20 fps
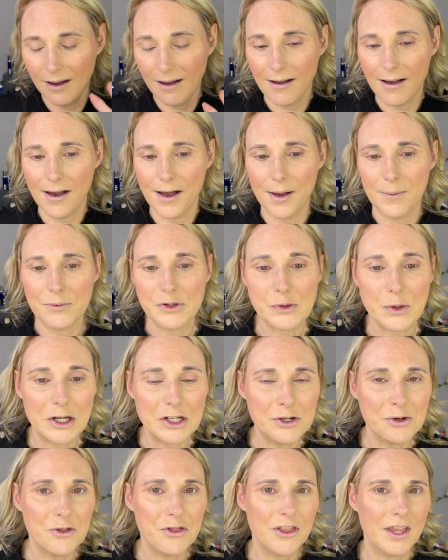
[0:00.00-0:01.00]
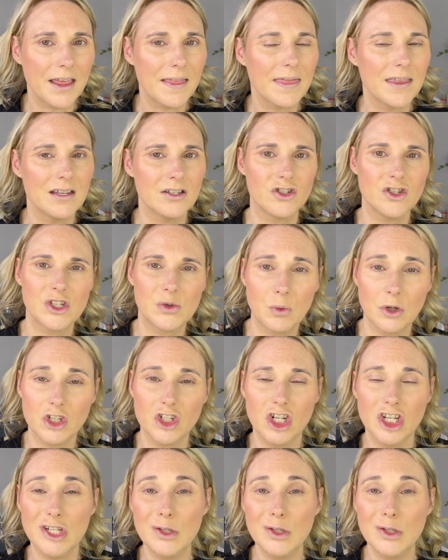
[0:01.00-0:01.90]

Um, so I don't think that switching